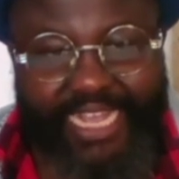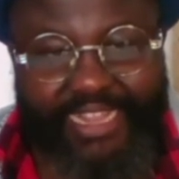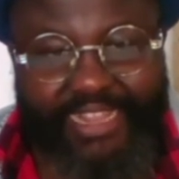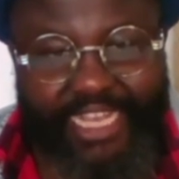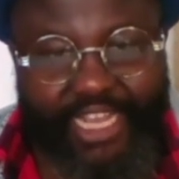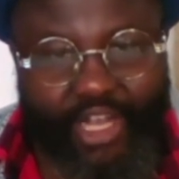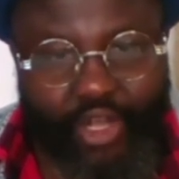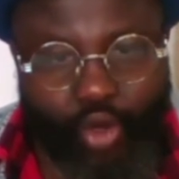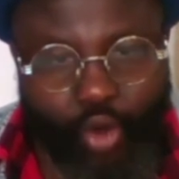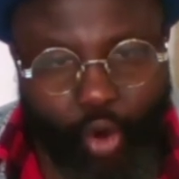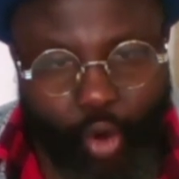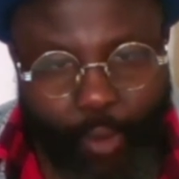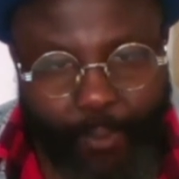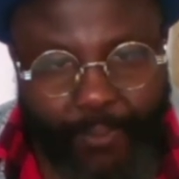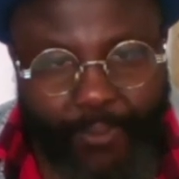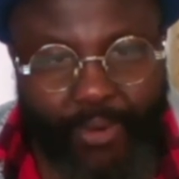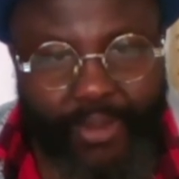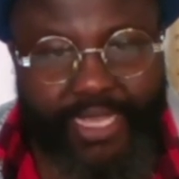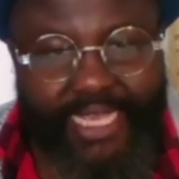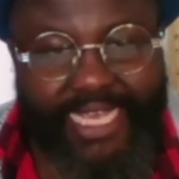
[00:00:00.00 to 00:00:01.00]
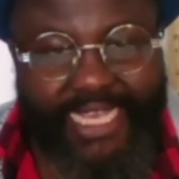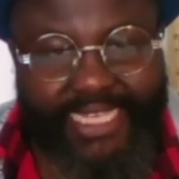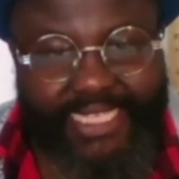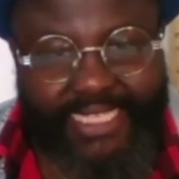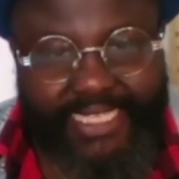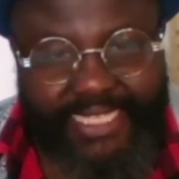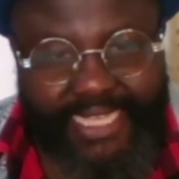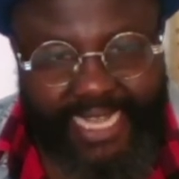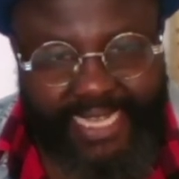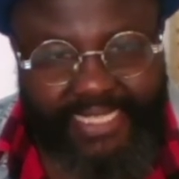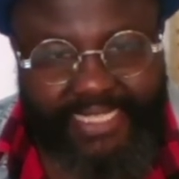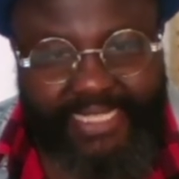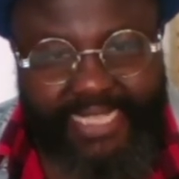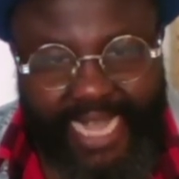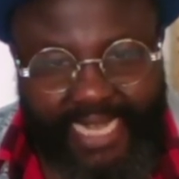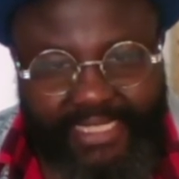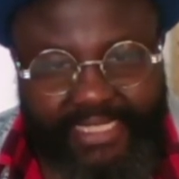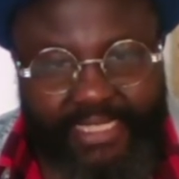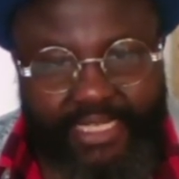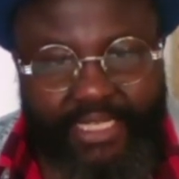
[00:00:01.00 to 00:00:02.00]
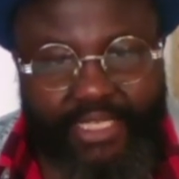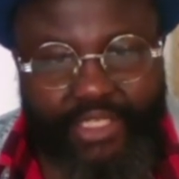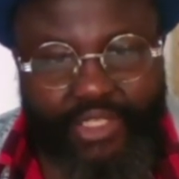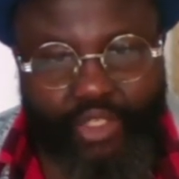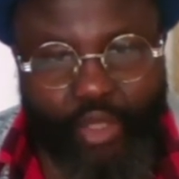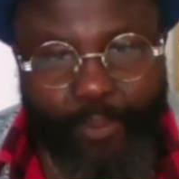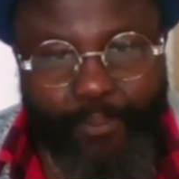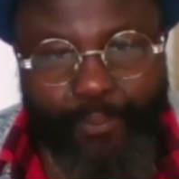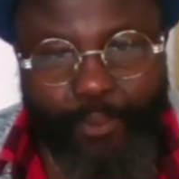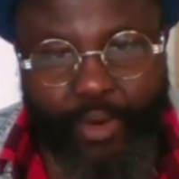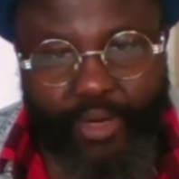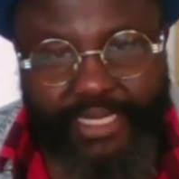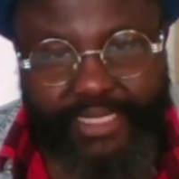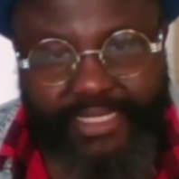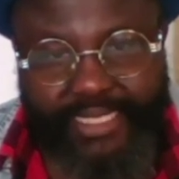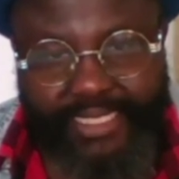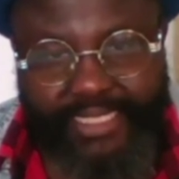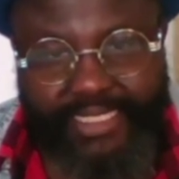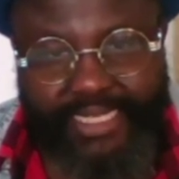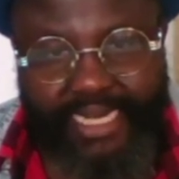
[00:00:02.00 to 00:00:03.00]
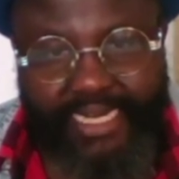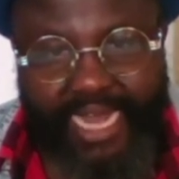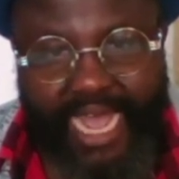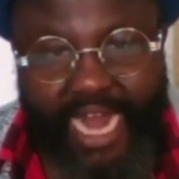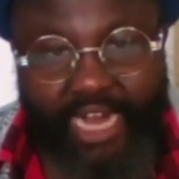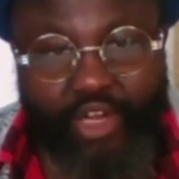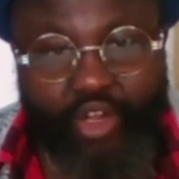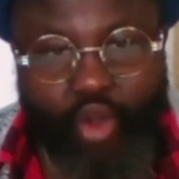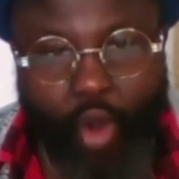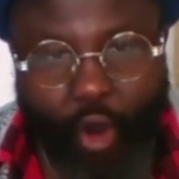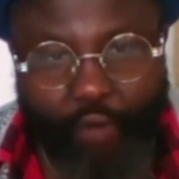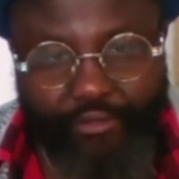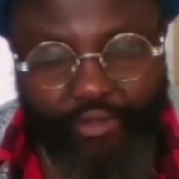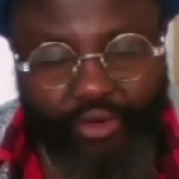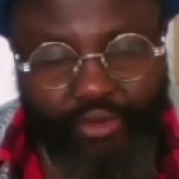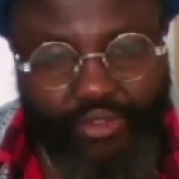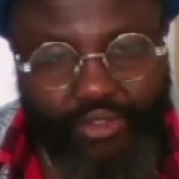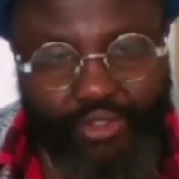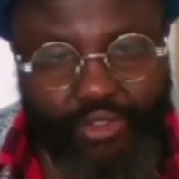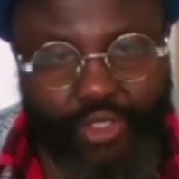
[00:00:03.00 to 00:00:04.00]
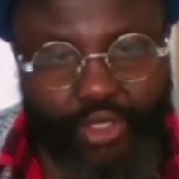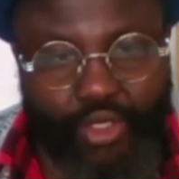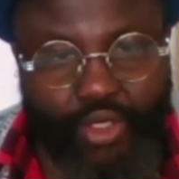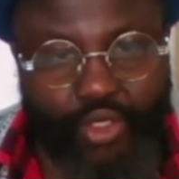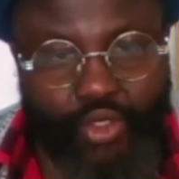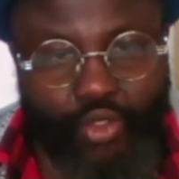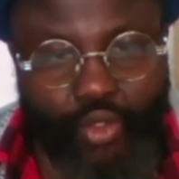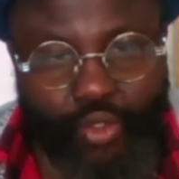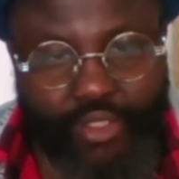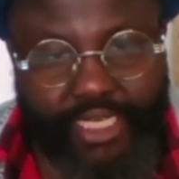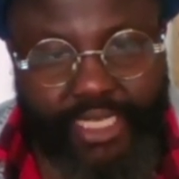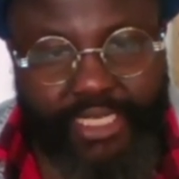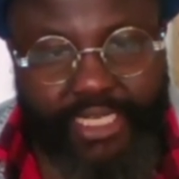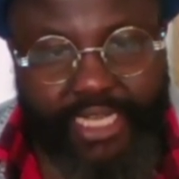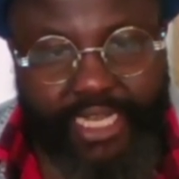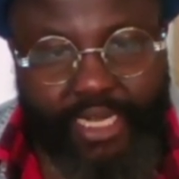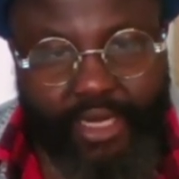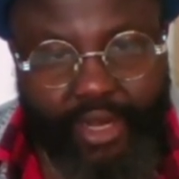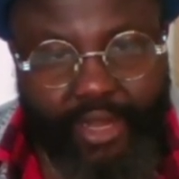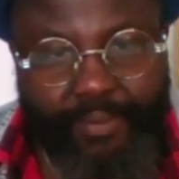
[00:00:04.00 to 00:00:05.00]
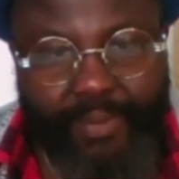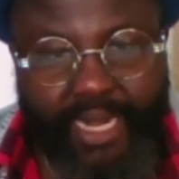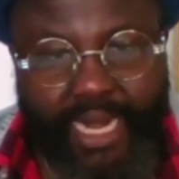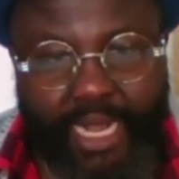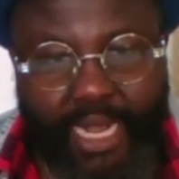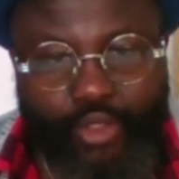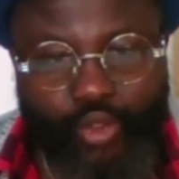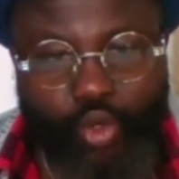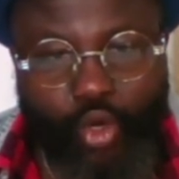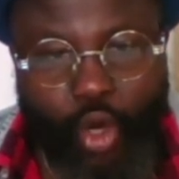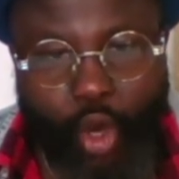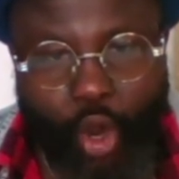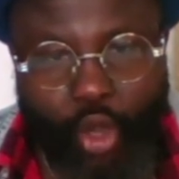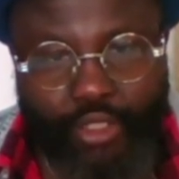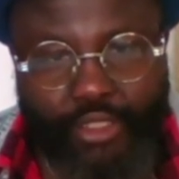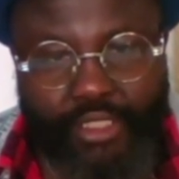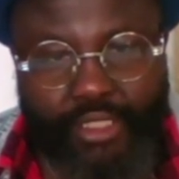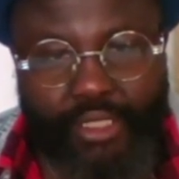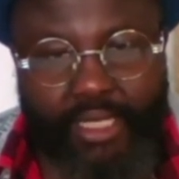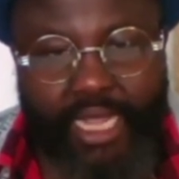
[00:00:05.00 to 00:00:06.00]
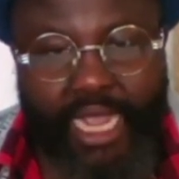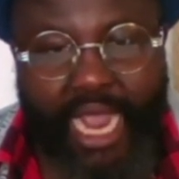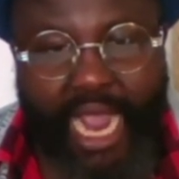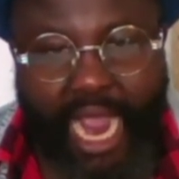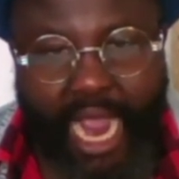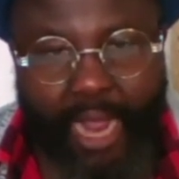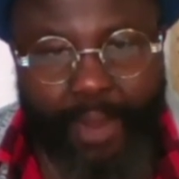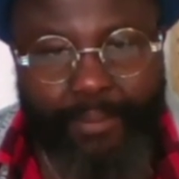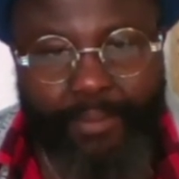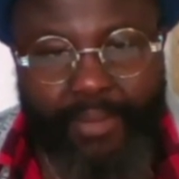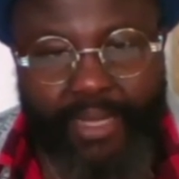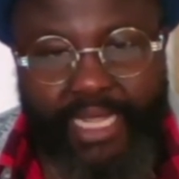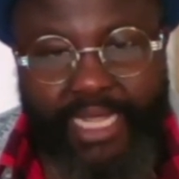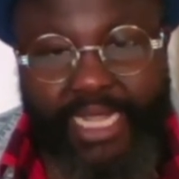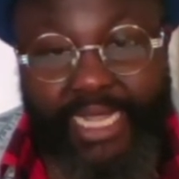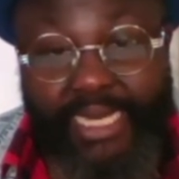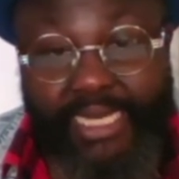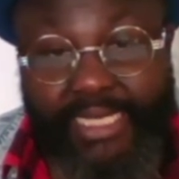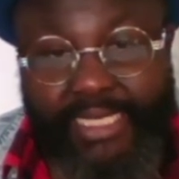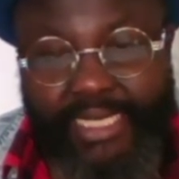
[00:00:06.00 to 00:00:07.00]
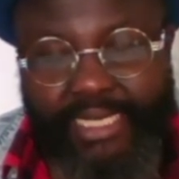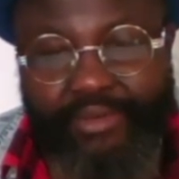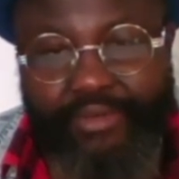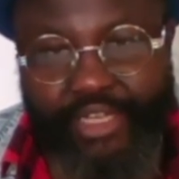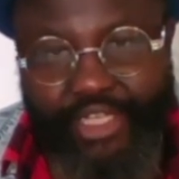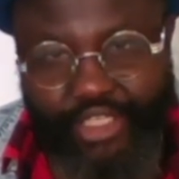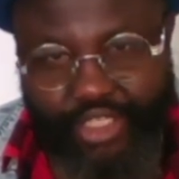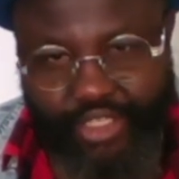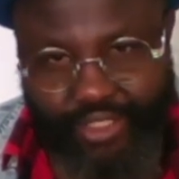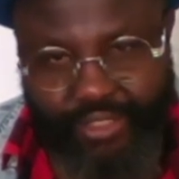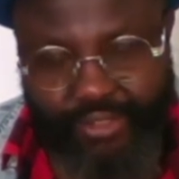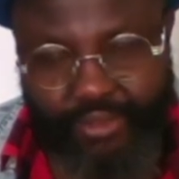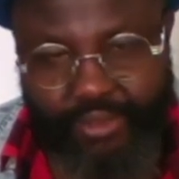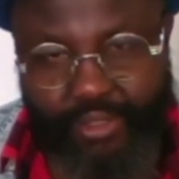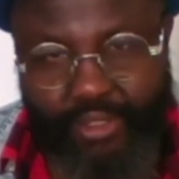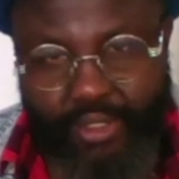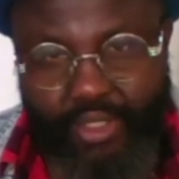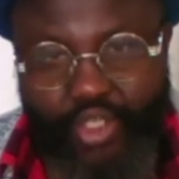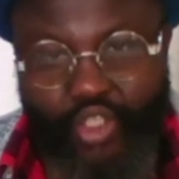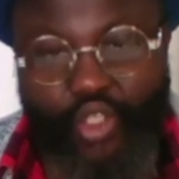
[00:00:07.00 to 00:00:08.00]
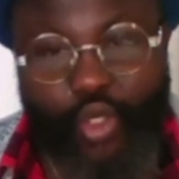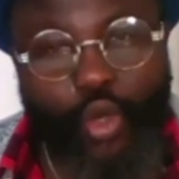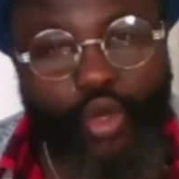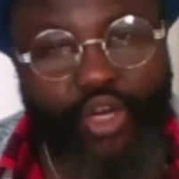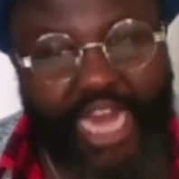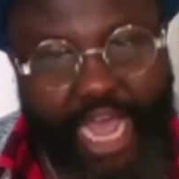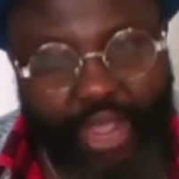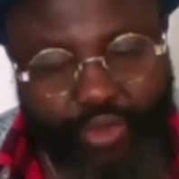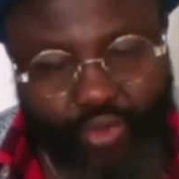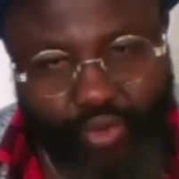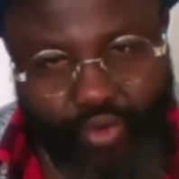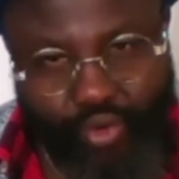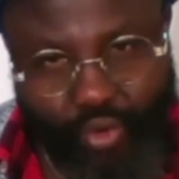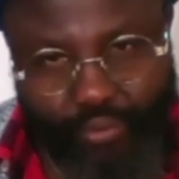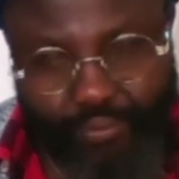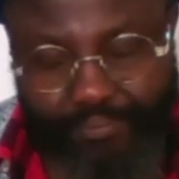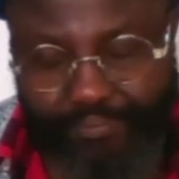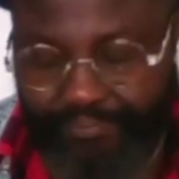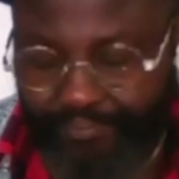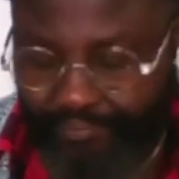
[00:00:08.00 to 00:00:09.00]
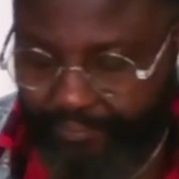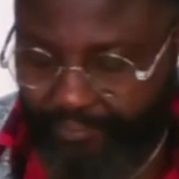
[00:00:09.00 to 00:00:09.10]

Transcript: The group insists that some politicians and governors using the criminal to cause harm in the region. So now you know.